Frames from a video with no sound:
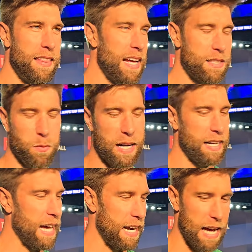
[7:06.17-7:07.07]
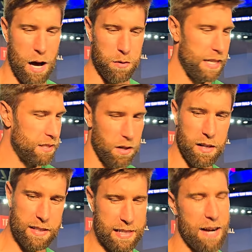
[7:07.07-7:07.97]
and that's what I kind of how this
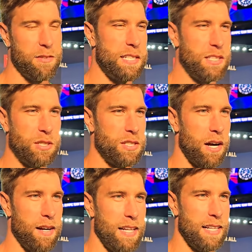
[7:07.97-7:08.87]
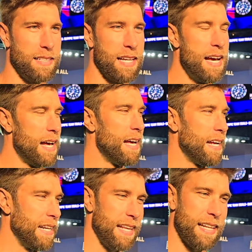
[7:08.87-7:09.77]
all this conversation started is.
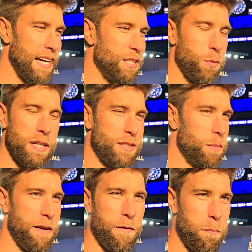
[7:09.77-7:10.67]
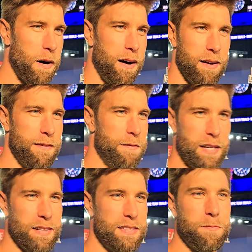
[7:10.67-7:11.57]
Nathan and I just wanted something in football,
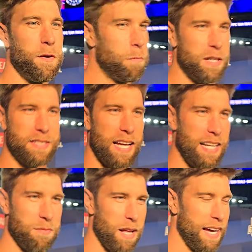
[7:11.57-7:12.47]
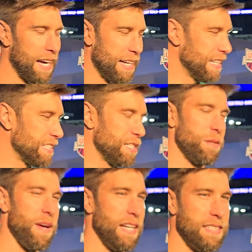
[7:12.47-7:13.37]
it's a football stadium. Like, this
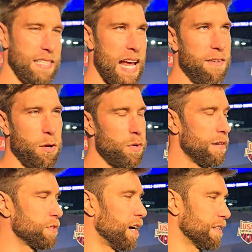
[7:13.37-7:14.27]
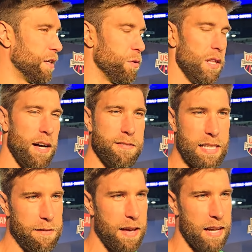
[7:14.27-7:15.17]
is amazing. Everyone I've talked to loves
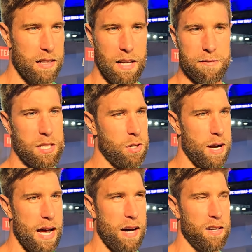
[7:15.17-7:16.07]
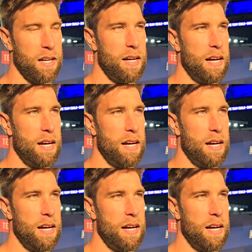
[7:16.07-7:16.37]
the event, loves the crowd